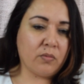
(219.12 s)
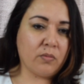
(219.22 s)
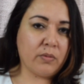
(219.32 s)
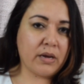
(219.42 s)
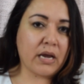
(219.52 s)

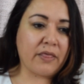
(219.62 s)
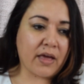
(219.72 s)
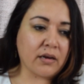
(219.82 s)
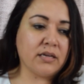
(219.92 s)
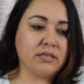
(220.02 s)
we
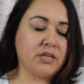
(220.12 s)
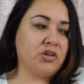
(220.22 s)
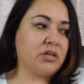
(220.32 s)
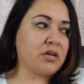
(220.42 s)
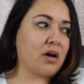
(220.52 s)
then
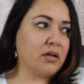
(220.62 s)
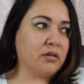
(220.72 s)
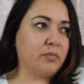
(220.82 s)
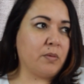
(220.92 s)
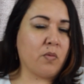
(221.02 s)
continue to talk a
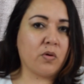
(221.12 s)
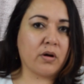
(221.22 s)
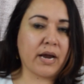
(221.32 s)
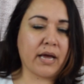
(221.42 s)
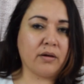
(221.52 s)
little bit
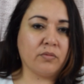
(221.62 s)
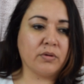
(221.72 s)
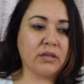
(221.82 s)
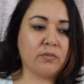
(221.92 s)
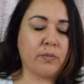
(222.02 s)
more, and
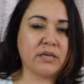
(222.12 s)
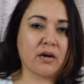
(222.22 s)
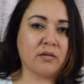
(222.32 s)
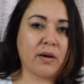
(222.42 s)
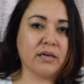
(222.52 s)
really what we
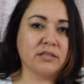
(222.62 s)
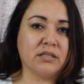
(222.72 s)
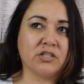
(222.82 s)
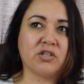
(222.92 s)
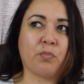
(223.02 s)
talked about
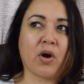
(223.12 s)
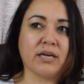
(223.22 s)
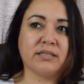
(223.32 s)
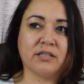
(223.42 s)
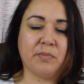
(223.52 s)
is the
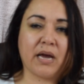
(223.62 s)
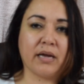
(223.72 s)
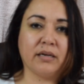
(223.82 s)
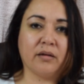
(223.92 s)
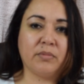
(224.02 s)
process
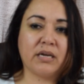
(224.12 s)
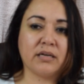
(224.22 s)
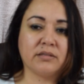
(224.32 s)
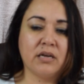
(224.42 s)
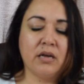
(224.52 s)
behind it,
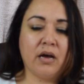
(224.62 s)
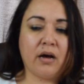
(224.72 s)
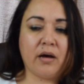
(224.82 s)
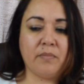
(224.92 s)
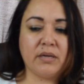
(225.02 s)
because
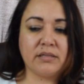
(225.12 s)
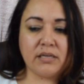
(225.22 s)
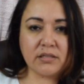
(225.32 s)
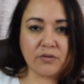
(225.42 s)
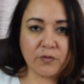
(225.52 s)
it's
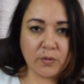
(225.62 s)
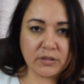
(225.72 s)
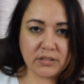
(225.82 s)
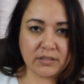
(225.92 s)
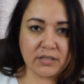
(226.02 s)
easy for
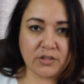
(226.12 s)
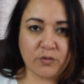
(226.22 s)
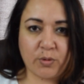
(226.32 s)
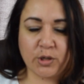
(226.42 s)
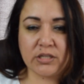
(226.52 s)
a
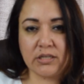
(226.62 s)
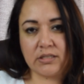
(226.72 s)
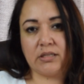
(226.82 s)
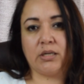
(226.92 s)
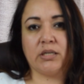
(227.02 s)
successful person to
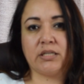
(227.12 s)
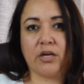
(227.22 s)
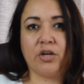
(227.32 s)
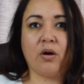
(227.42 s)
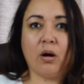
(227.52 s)
sit there and
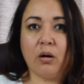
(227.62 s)
tell you,